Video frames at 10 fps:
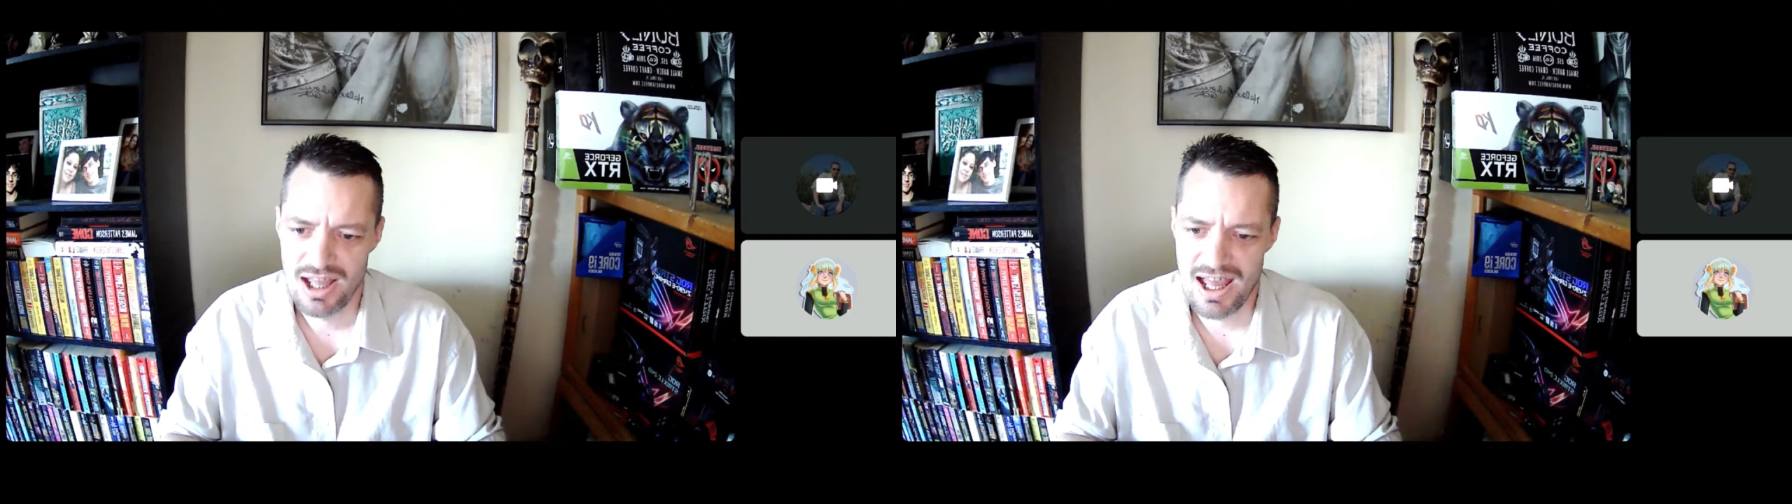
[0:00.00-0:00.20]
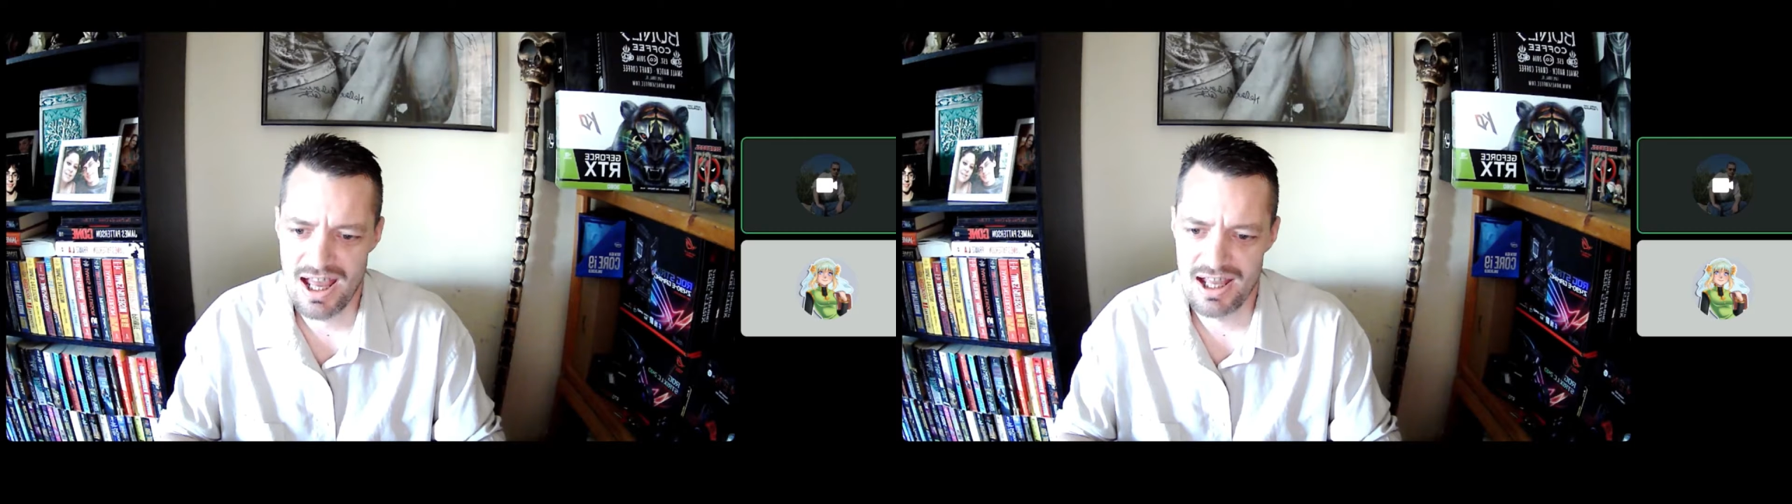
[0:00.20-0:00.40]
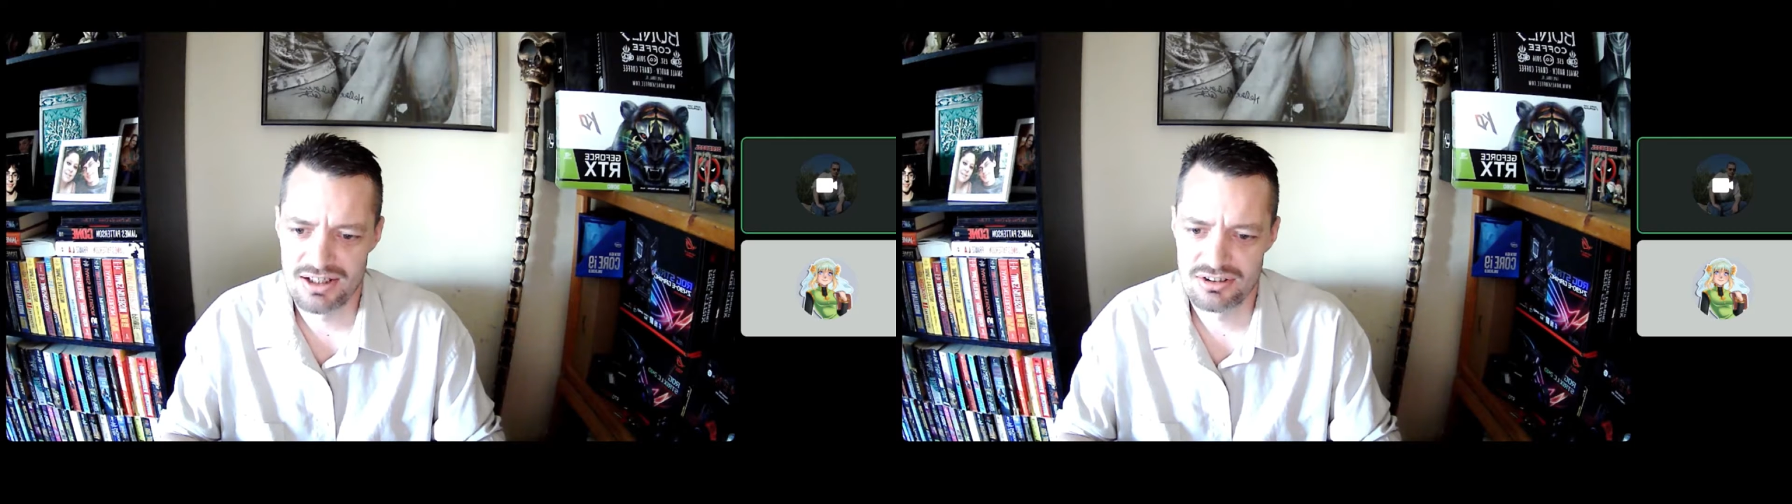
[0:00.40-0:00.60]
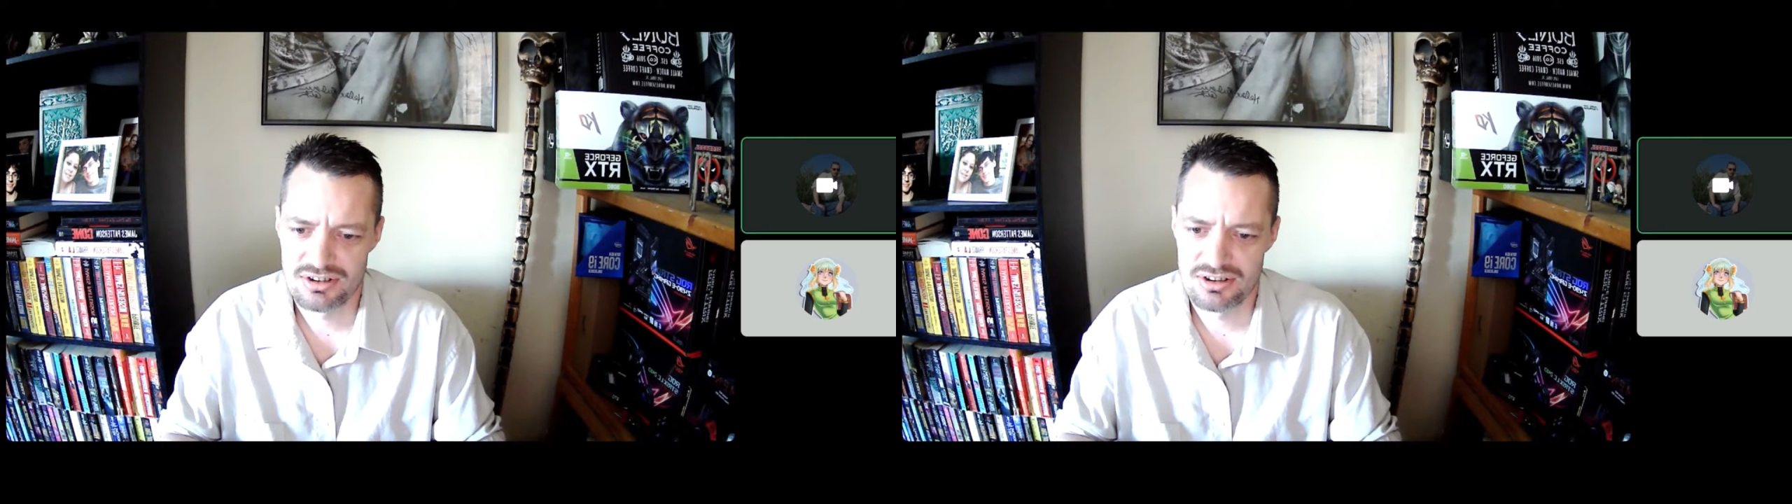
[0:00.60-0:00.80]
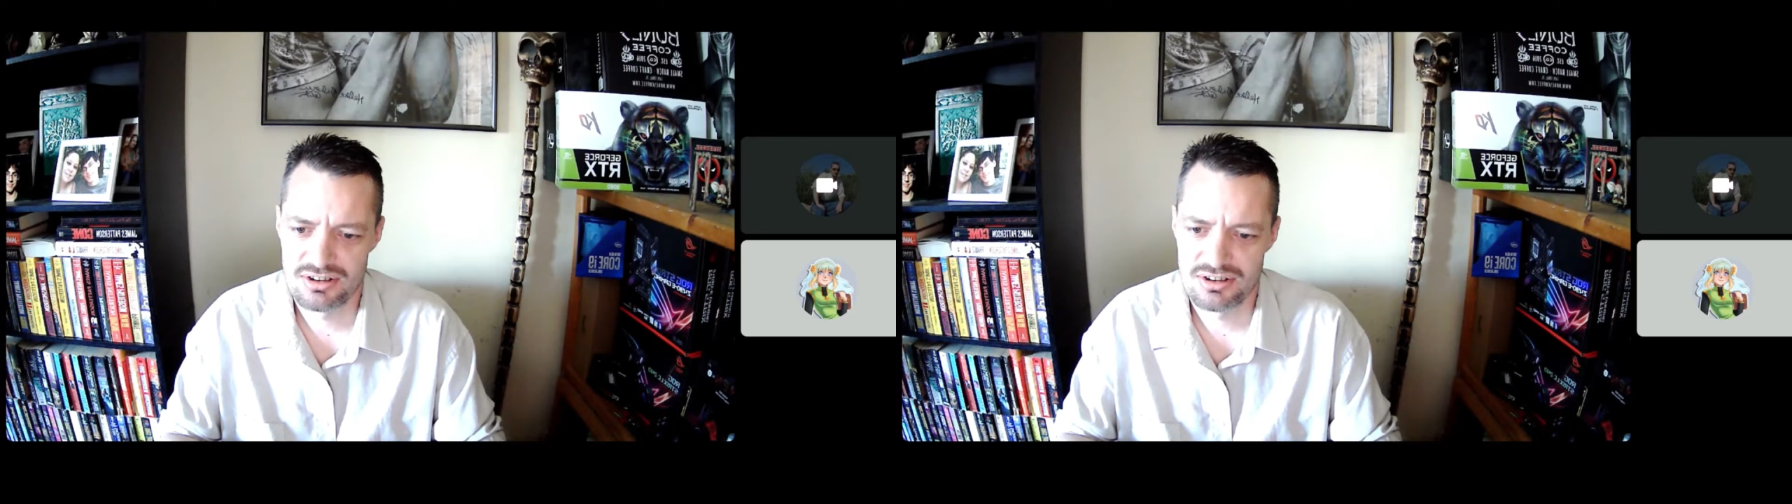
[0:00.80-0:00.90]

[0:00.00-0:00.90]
and